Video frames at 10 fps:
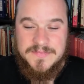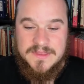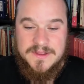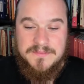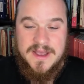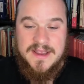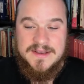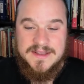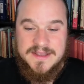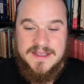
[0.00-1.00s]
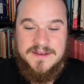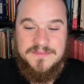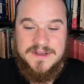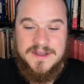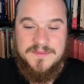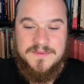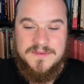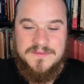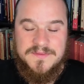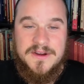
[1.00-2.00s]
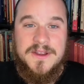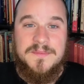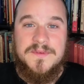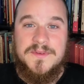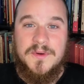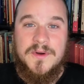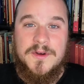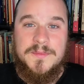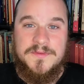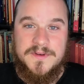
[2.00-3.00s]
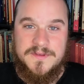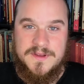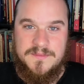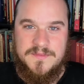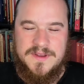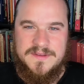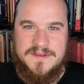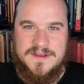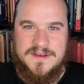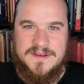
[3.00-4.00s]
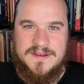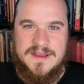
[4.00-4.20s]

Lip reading: the mind again becomes very absorbed for some reason